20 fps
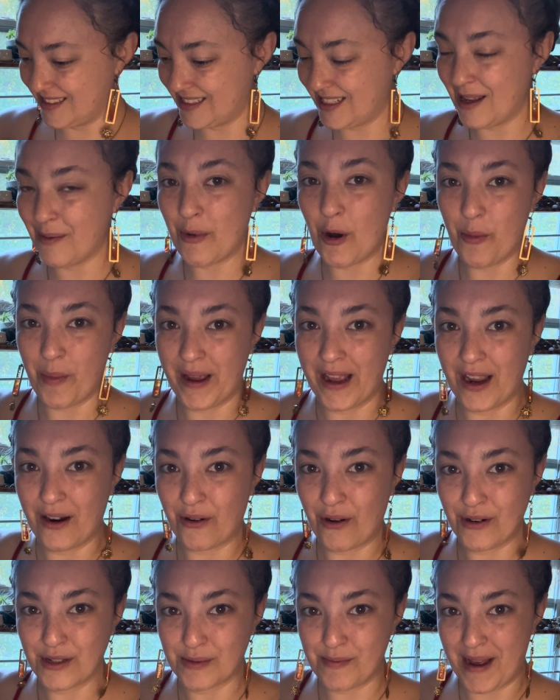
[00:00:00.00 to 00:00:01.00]
I'm hoping it
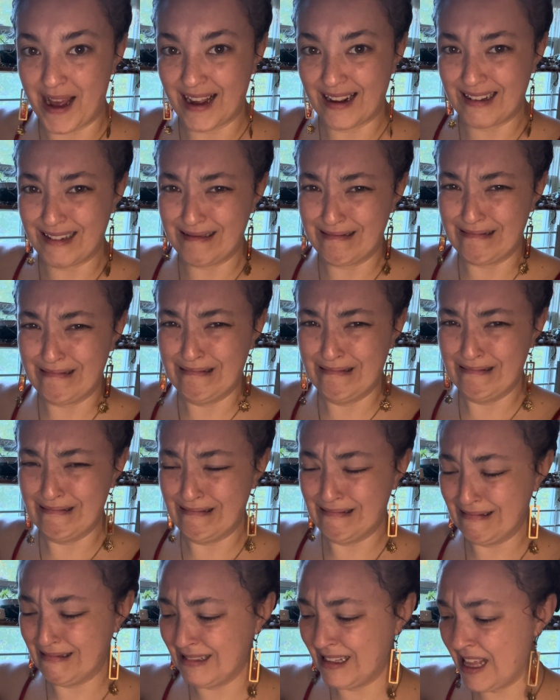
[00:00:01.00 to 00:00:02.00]
grows back.
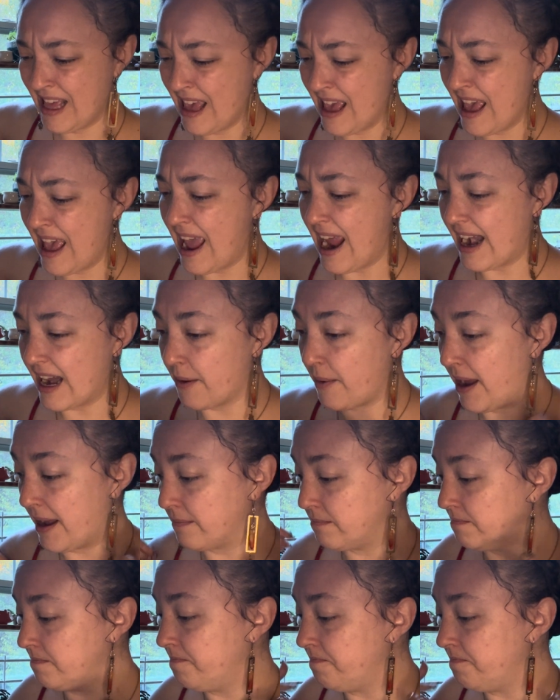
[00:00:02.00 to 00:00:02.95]
Anyway,